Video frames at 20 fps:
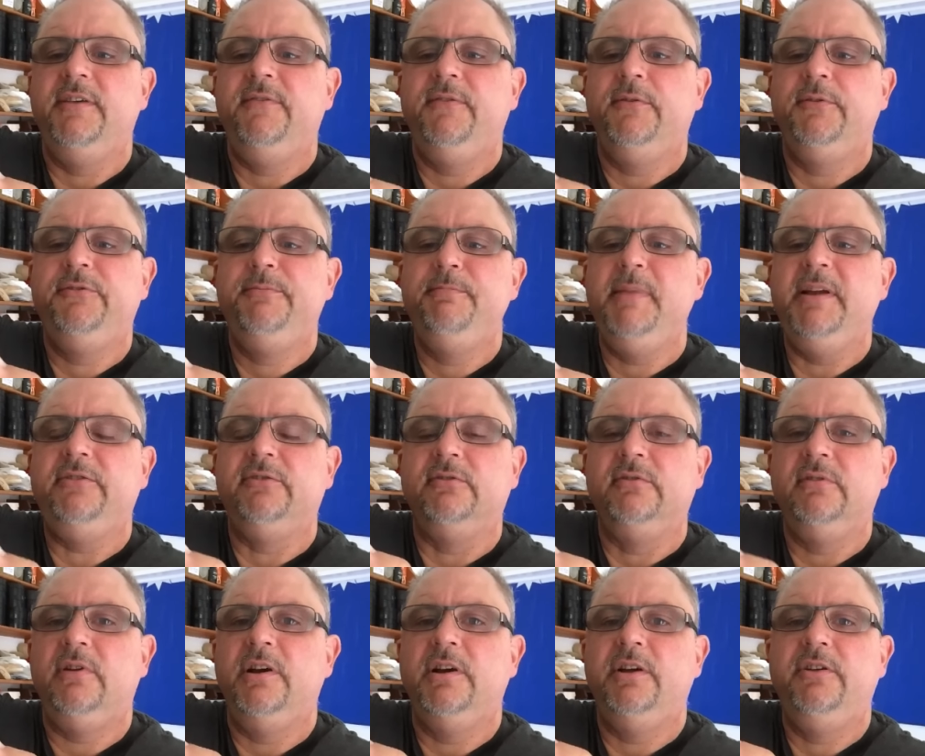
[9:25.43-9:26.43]
If it was
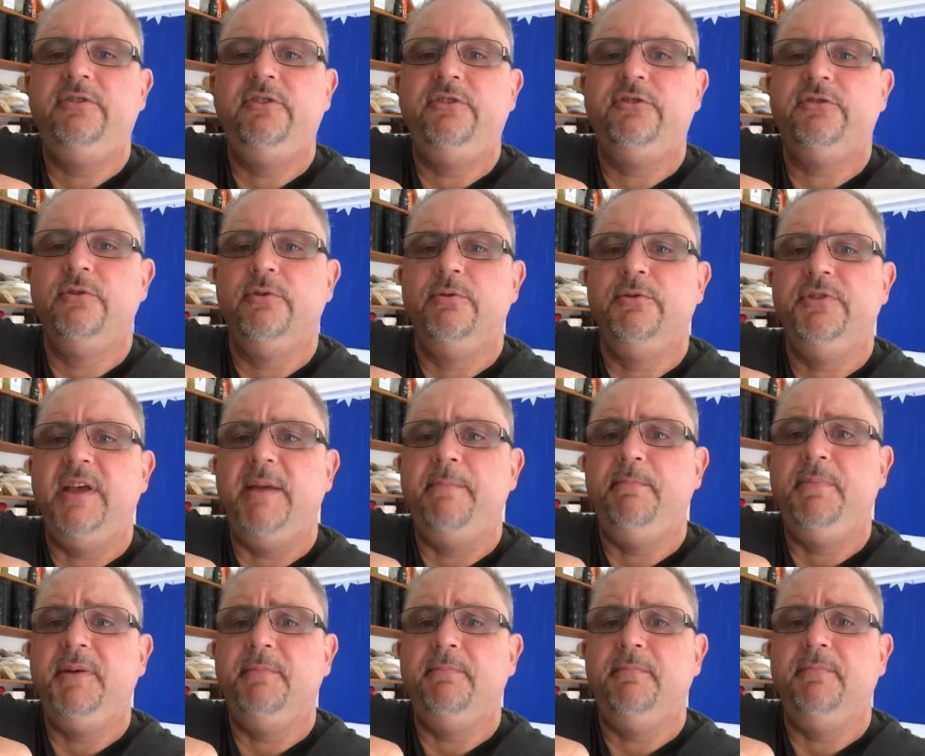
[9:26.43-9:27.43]
metal, I could just screw it that
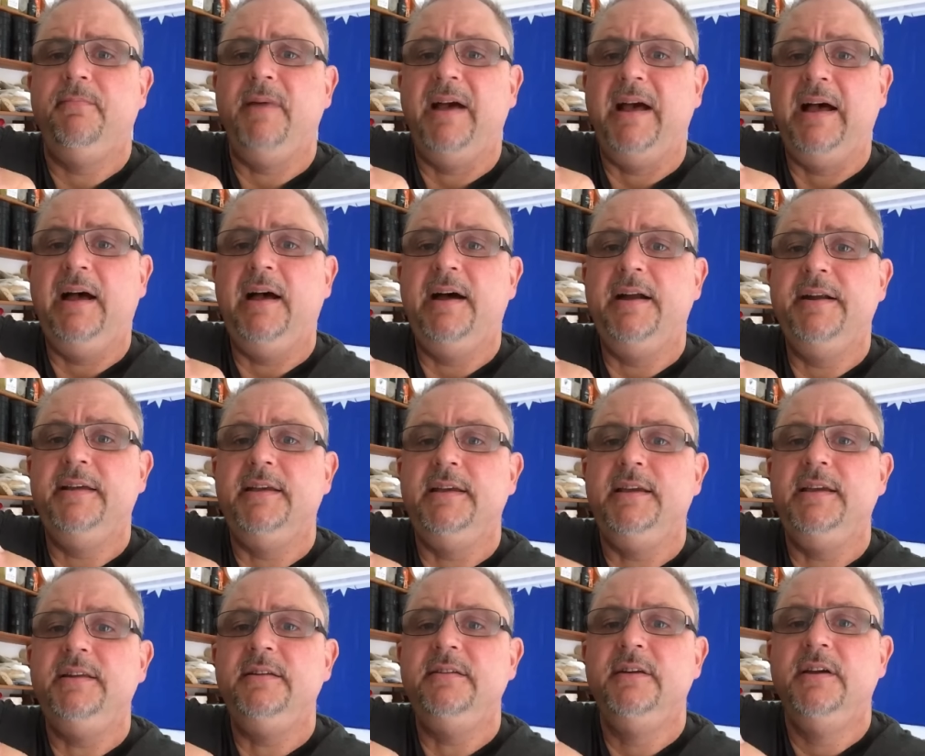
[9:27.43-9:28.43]
bit harder
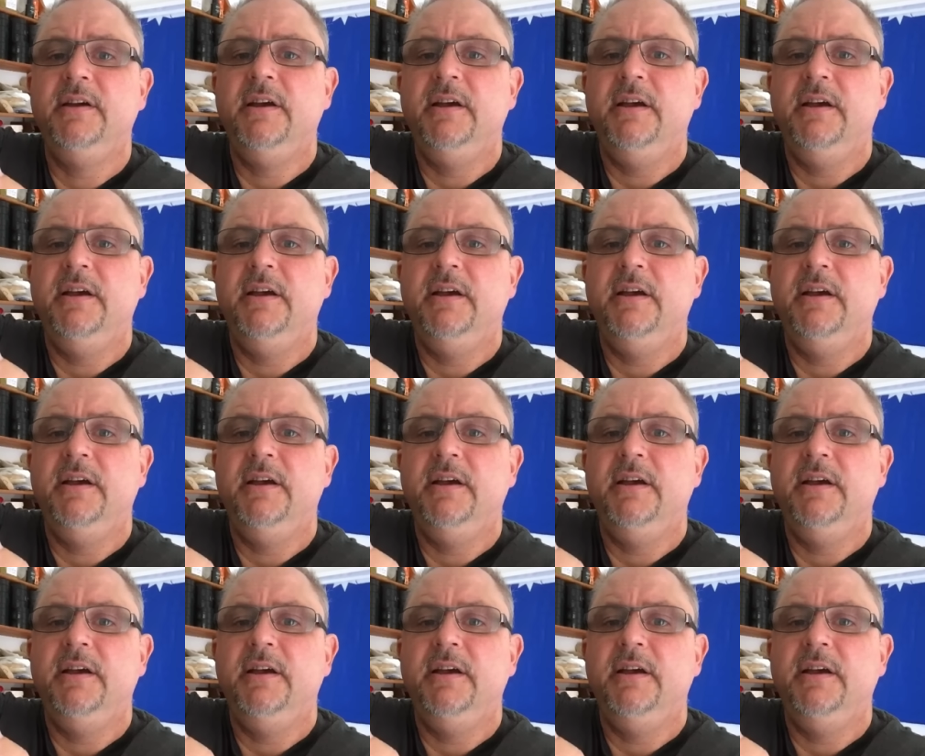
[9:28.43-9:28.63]
in